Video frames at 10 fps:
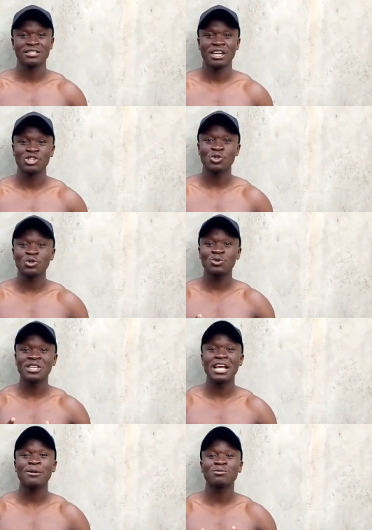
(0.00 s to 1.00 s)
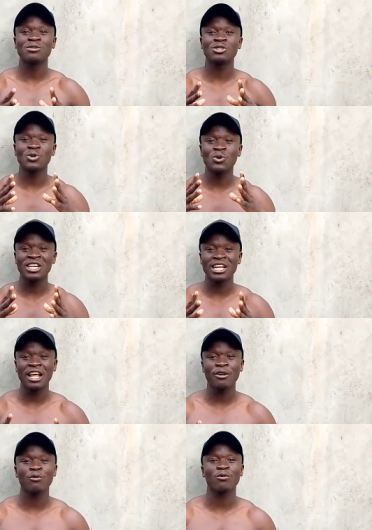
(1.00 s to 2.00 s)
So today I'm so
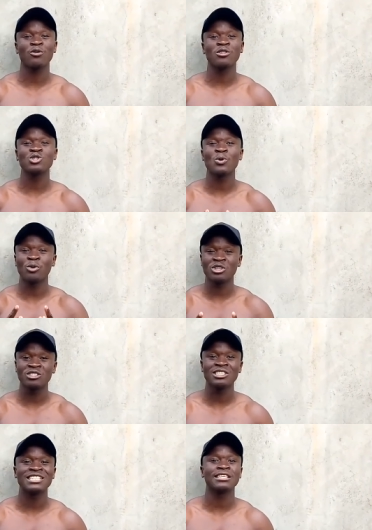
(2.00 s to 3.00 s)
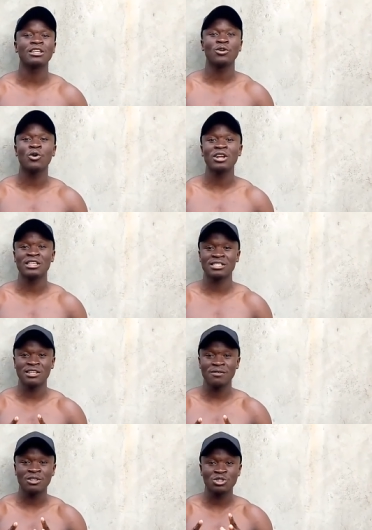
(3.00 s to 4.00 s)
delightful for this opportunity that God has
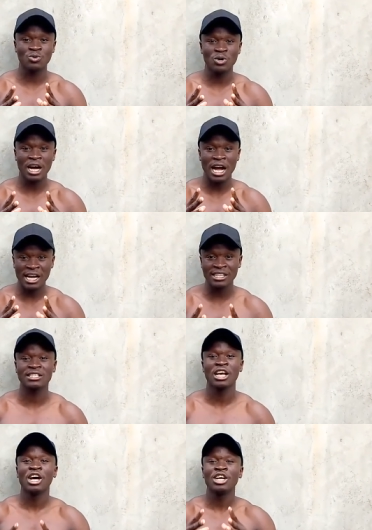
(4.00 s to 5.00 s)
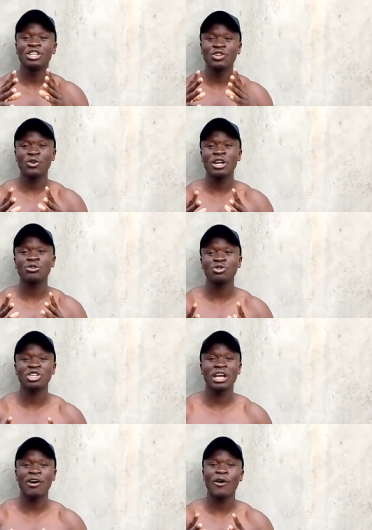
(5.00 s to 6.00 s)
given to us in order to
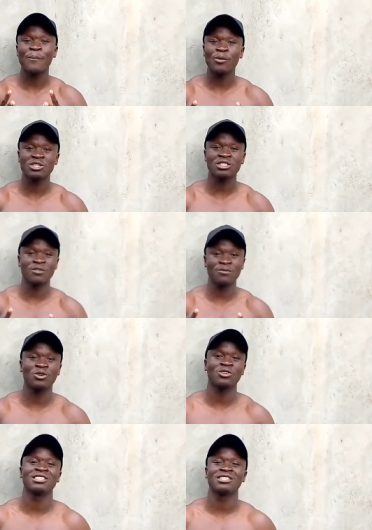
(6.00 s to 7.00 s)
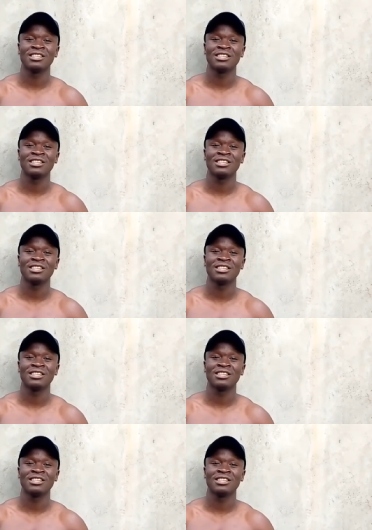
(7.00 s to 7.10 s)
share our positive thoughts.